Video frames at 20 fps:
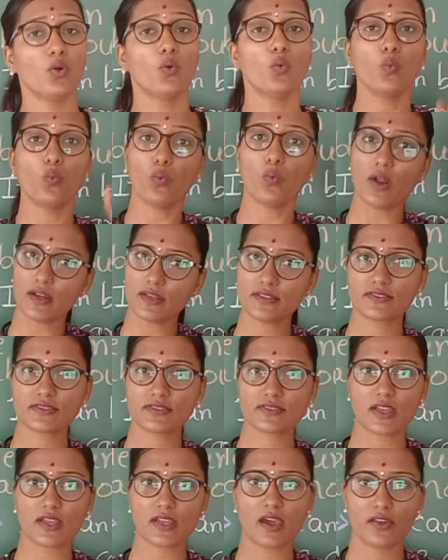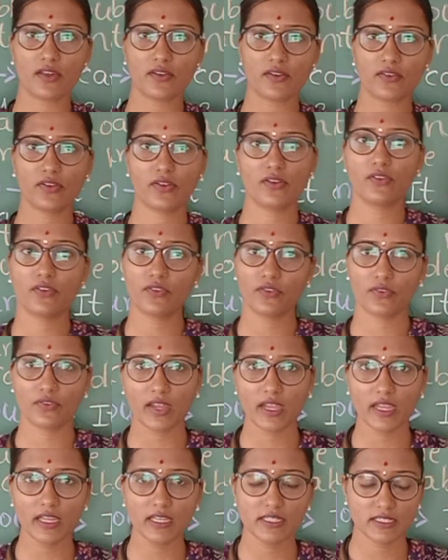one star,
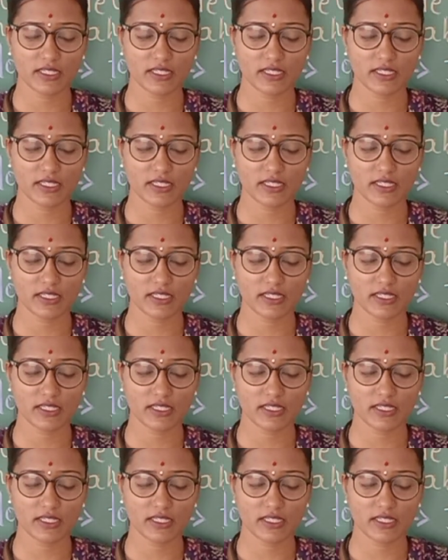right?